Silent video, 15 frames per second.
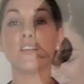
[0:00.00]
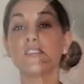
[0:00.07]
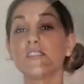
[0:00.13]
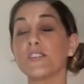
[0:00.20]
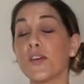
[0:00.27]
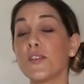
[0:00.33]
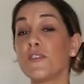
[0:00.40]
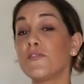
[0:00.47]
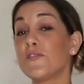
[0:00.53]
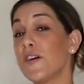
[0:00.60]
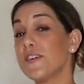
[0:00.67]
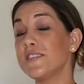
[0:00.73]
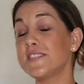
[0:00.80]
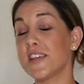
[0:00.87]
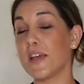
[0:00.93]
So the
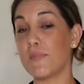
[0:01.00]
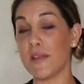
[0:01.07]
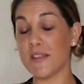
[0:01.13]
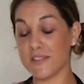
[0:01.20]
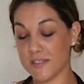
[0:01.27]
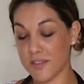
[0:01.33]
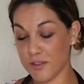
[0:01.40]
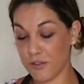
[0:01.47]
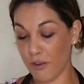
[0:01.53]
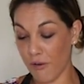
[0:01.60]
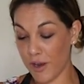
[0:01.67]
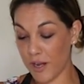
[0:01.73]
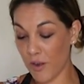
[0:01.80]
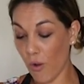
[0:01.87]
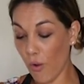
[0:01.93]
first step is to throw
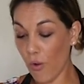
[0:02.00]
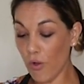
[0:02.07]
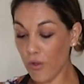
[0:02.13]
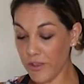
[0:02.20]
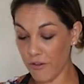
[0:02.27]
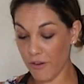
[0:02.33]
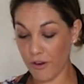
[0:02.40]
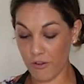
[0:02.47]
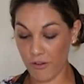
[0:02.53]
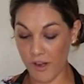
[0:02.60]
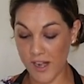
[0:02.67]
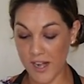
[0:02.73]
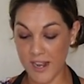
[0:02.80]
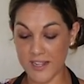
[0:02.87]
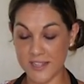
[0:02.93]
in all your
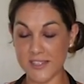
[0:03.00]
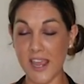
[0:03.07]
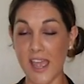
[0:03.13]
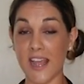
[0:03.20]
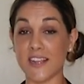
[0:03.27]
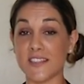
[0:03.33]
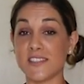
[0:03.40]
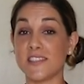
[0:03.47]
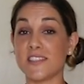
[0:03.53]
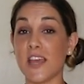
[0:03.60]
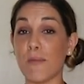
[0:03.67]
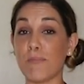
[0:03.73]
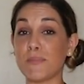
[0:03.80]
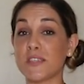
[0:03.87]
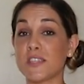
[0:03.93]
ingredients
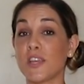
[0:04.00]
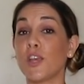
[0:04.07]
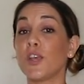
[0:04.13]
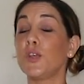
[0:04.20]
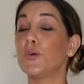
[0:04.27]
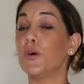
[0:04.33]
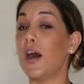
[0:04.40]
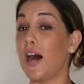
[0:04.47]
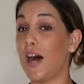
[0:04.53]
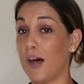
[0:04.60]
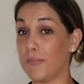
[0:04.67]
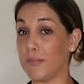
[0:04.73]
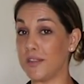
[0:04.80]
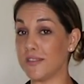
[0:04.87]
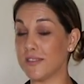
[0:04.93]
except your
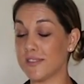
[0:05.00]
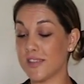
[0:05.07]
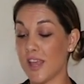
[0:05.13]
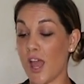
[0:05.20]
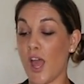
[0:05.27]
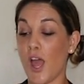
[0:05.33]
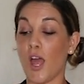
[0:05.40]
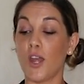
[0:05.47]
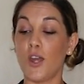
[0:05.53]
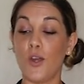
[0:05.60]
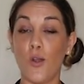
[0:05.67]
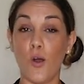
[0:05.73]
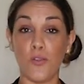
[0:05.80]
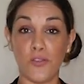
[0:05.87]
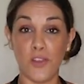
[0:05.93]
almonds.
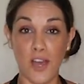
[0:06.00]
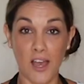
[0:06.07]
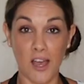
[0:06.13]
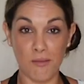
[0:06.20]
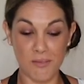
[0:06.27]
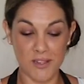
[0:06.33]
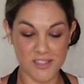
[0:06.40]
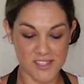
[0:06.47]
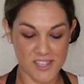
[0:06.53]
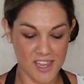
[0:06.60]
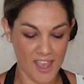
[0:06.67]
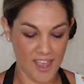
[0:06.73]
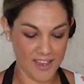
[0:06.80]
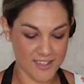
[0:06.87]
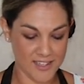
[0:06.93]
Not the almonds
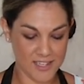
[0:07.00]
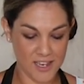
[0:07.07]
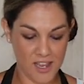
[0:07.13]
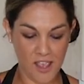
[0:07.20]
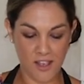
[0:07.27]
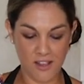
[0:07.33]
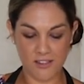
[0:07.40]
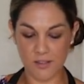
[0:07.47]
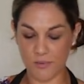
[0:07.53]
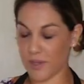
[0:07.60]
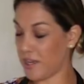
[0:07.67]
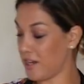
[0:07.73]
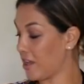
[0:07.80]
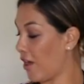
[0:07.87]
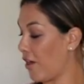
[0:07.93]
yet. So we're
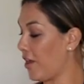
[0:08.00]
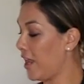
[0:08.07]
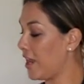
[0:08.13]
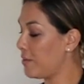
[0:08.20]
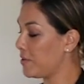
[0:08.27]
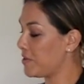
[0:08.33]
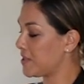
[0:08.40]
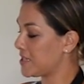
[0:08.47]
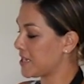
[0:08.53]
going to go in with the